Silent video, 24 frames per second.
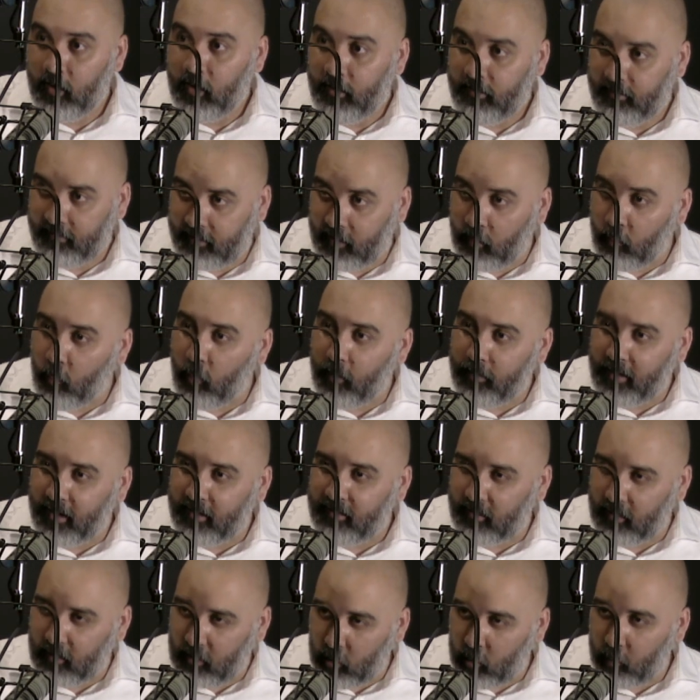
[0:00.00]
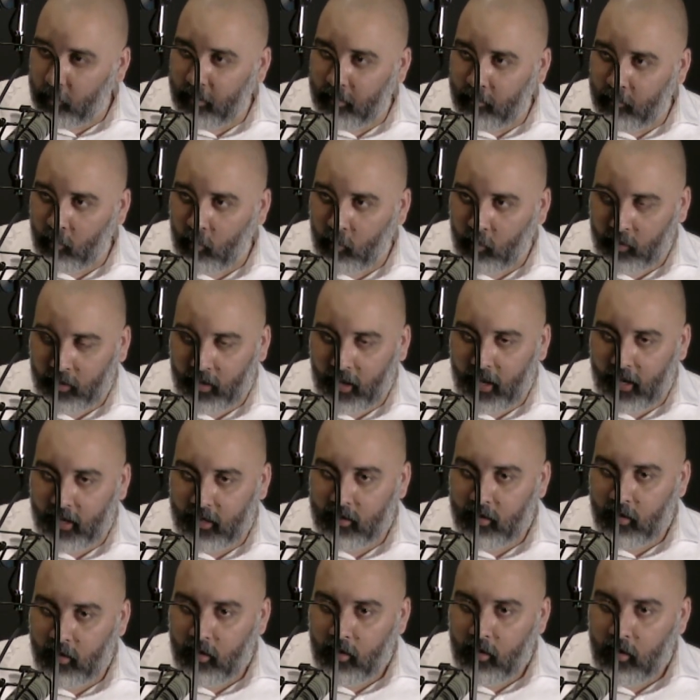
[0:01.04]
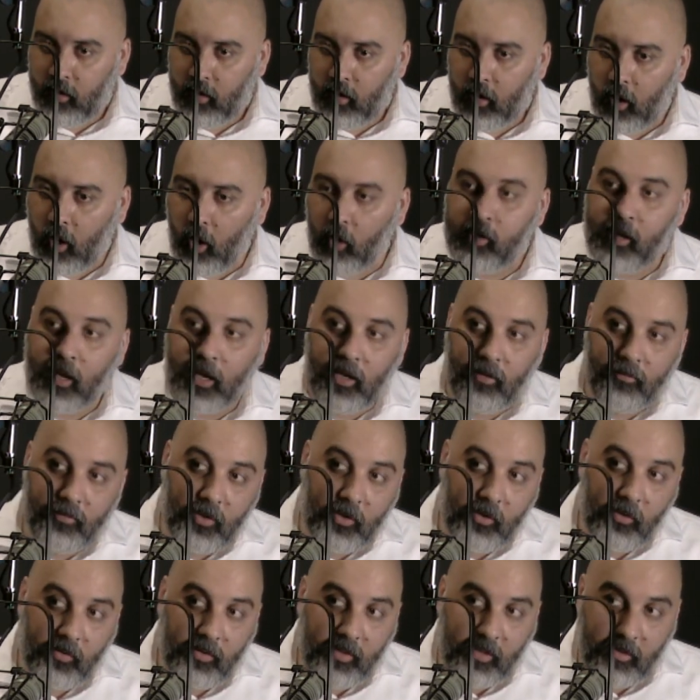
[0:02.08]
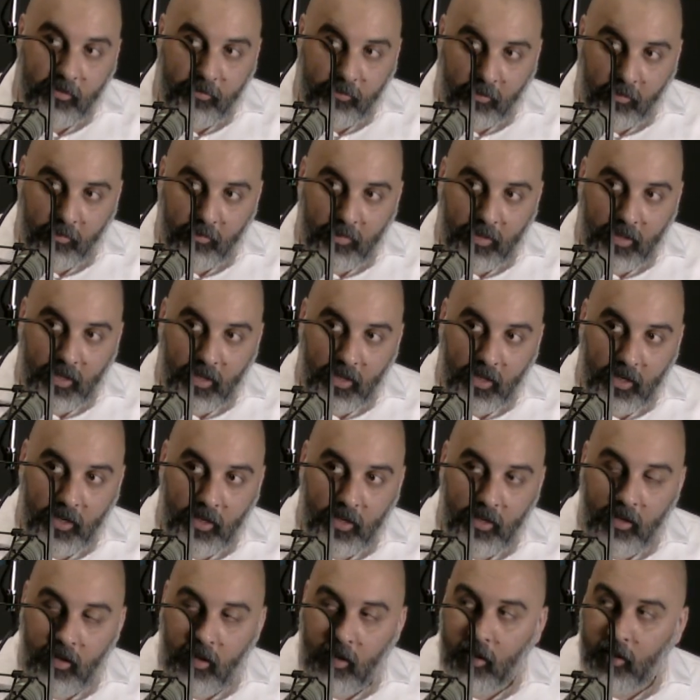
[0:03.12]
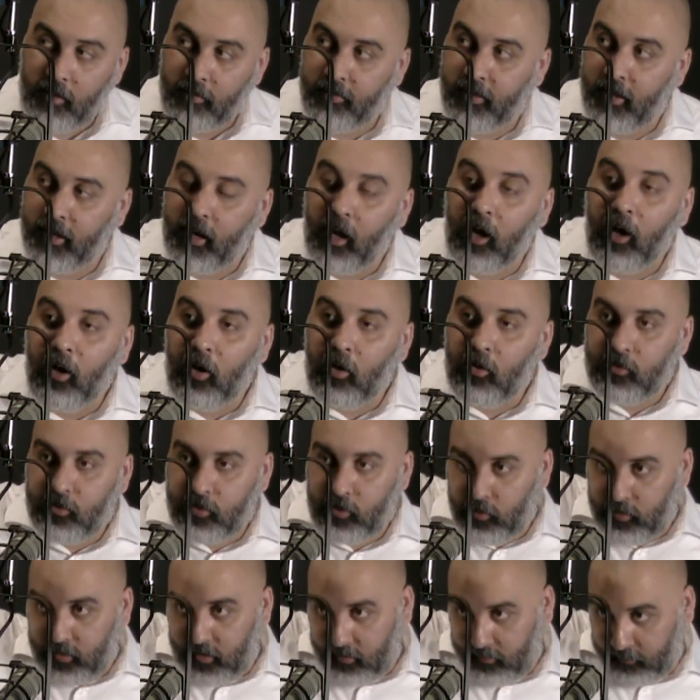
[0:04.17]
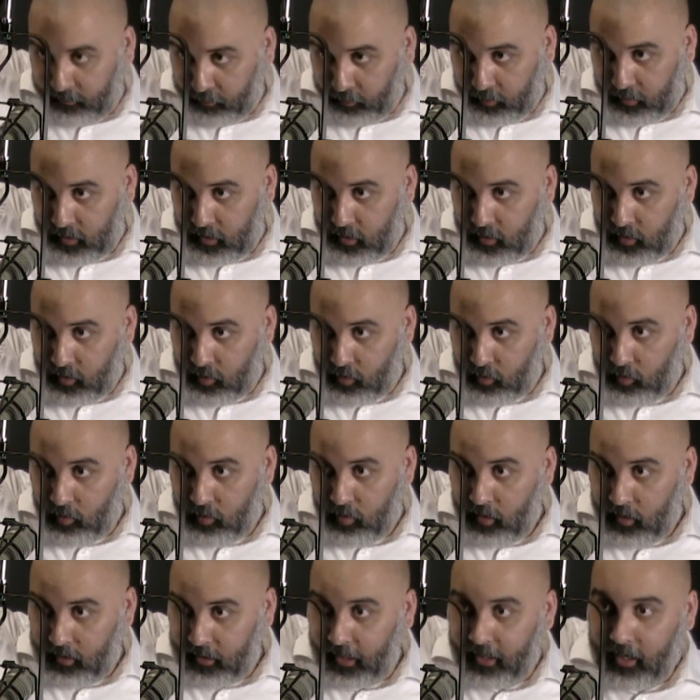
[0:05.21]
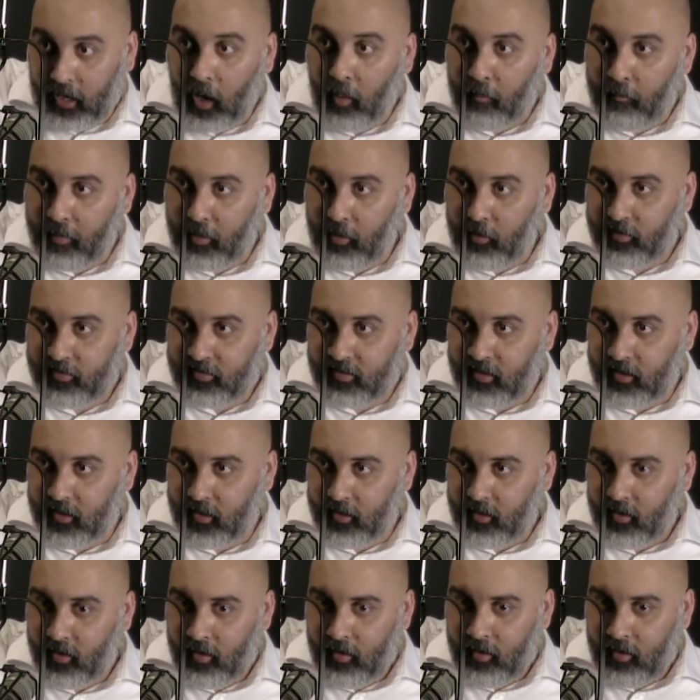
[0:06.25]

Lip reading: Someone that's a little bit more like, okay, if you do this for me, then I'll do this for you. Like I'll post it.